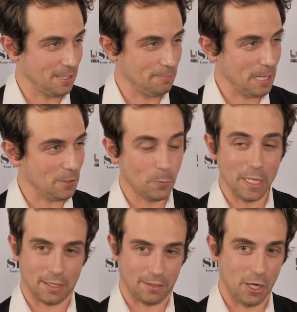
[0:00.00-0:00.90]
about a
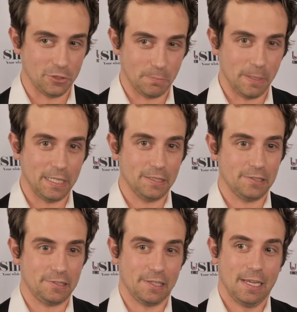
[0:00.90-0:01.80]
week, one hundred
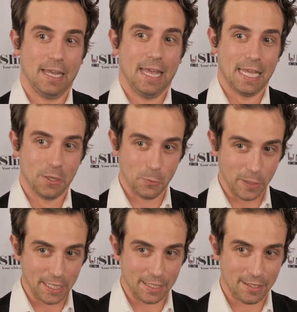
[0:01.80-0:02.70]
pages in a
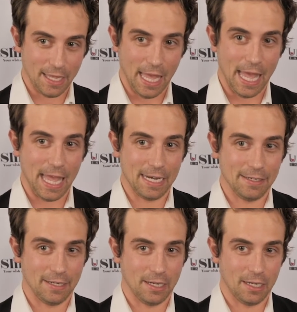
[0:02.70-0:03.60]
week,
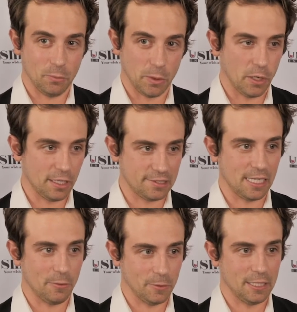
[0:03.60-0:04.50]
and uh, we were on
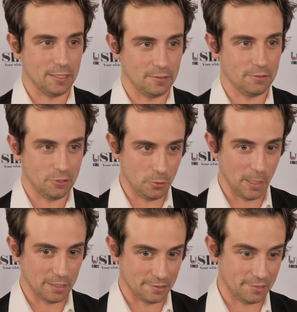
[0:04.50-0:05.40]
set within two
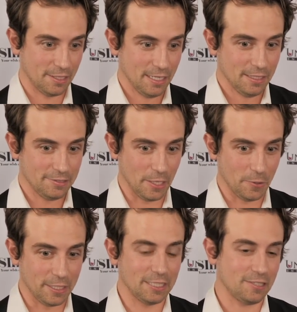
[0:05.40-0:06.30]
months.
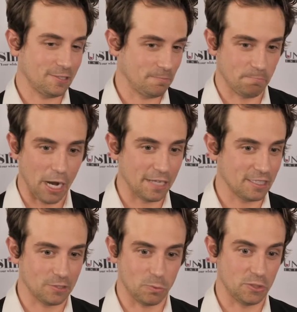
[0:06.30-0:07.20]
So this
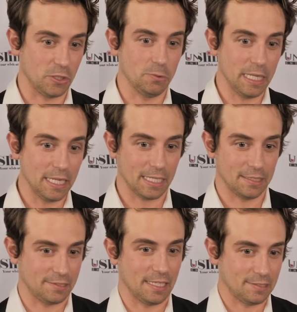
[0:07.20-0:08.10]
process was unique in
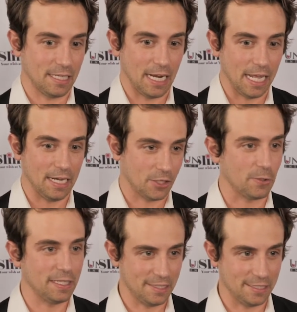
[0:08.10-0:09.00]
the sense that I had a
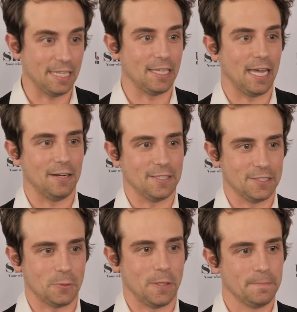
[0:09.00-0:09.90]
crazy deadline on
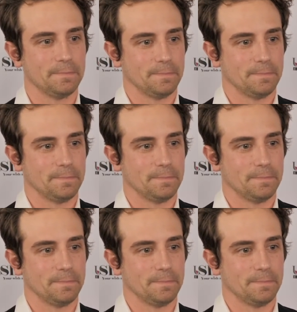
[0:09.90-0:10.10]
this one.